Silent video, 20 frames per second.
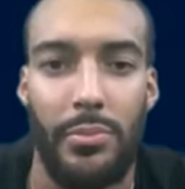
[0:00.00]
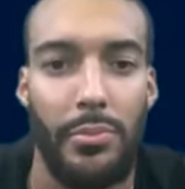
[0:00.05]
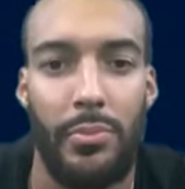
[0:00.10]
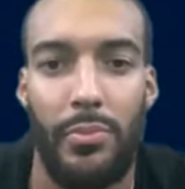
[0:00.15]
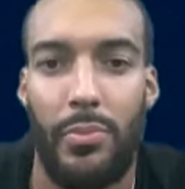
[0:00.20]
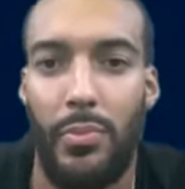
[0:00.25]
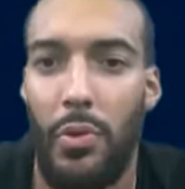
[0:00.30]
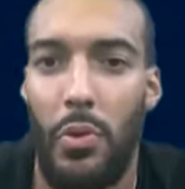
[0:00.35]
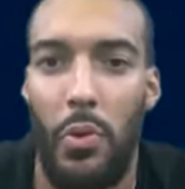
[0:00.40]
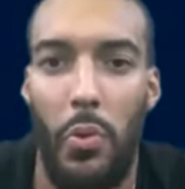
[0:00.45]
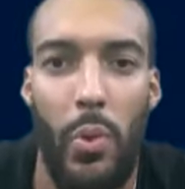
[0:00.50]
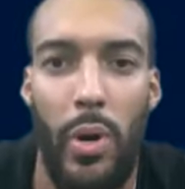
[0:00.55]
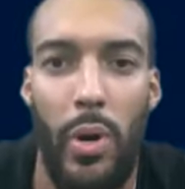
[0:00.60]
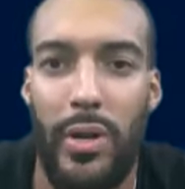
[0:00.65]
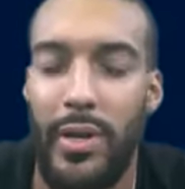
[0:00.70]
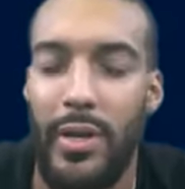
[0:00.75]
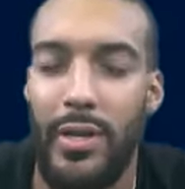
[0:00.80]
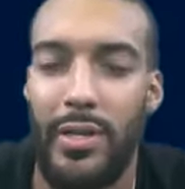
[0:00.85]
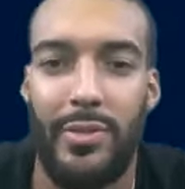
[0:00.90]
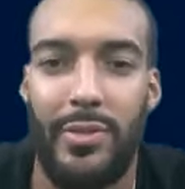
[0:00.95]
no one
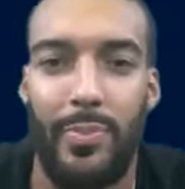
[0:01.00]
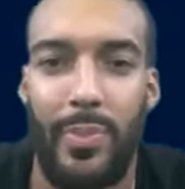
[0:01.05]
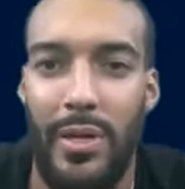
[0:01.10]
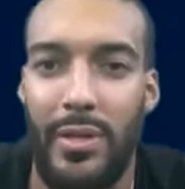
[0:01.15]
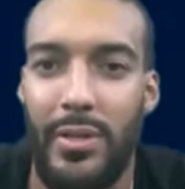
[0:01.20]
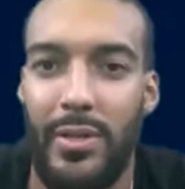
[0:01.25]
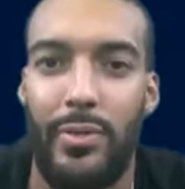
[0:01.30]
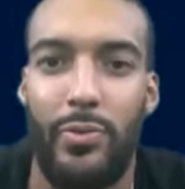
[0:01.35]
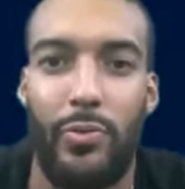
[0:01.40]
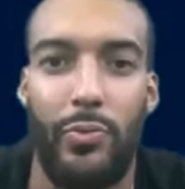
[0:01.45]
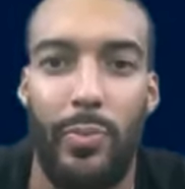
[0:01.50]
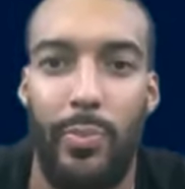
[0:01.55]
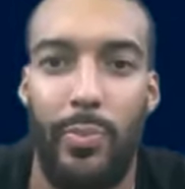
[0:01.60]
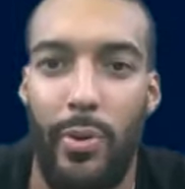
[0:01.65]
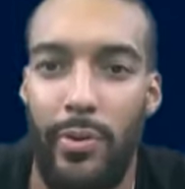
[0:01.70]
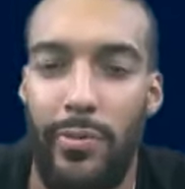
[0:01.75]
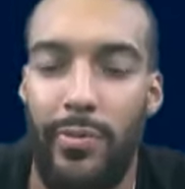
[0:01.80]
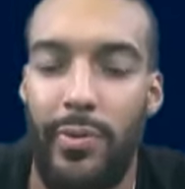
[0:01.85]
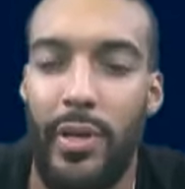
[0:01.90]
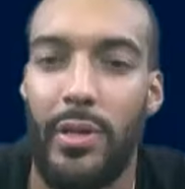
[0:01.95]
expects it to be
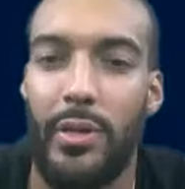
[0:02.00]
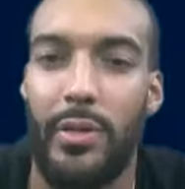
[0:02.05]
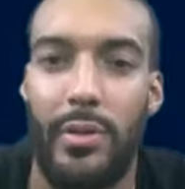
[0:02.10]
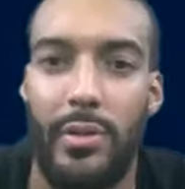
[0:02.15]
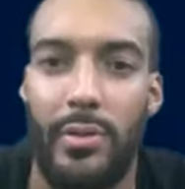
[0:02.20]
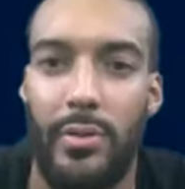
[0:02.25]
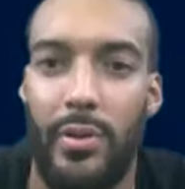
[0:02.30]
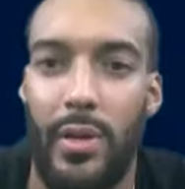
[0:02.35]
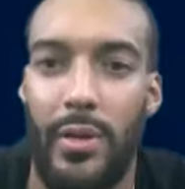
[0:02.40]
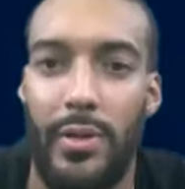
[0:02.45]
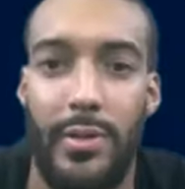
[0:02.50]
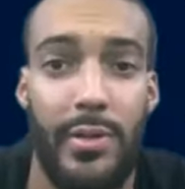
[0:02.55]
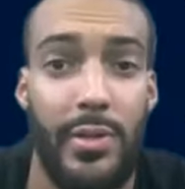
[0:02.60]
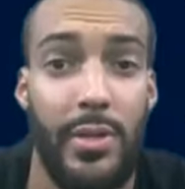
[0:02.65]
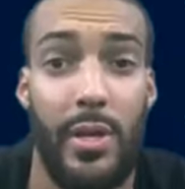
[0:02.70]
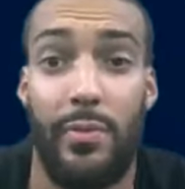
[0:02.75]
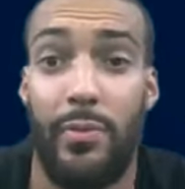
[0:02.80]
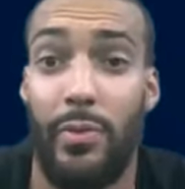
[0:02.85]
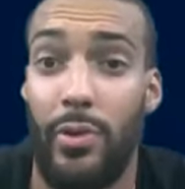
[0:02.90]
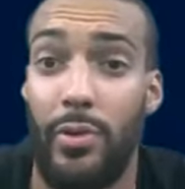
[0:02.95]
perfect, and it's
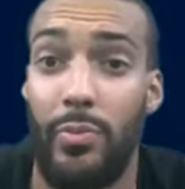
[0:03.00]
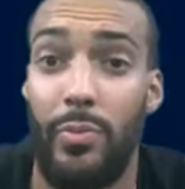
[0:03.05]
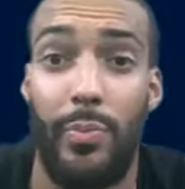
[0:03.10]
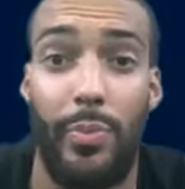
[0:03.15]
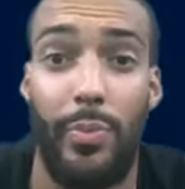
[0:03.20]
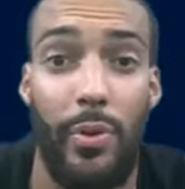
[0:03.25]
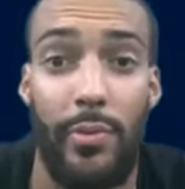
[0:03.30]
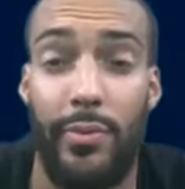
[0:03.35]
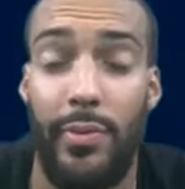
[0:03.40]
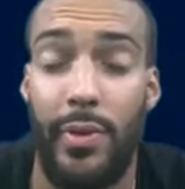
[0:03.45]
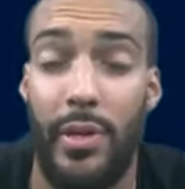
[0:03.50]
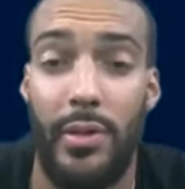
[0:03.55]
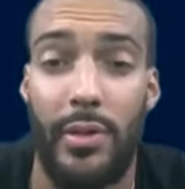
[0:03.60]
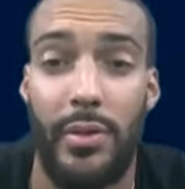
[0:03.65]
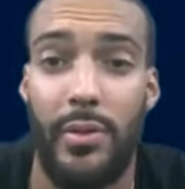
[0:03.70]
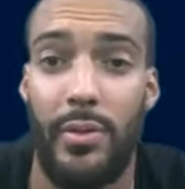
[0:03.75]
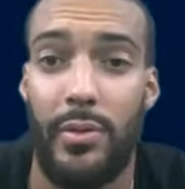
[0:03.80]
never going to be perfect.